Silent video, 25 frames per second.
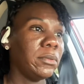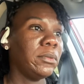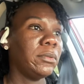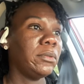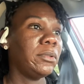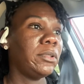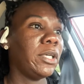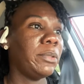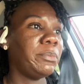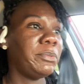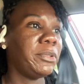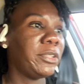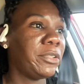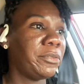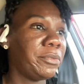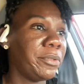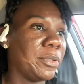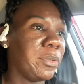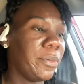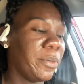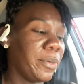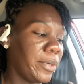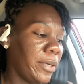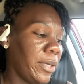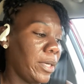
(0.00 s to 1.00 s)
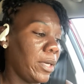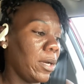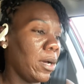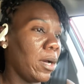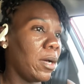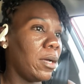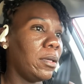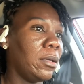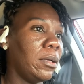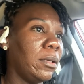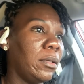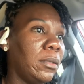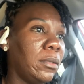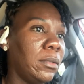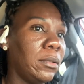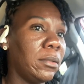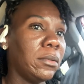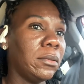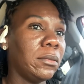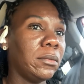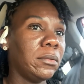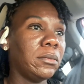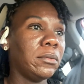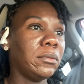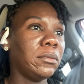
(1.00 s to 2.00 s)
So I'm just recording y'all
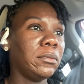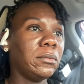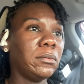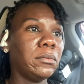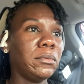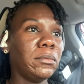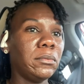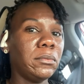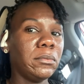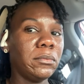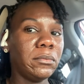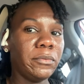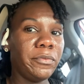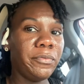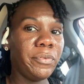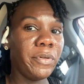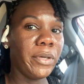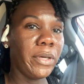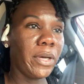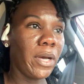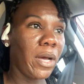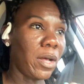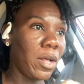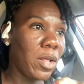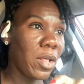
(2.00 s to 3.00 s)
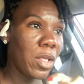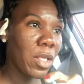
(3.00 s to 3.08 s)
for y'all.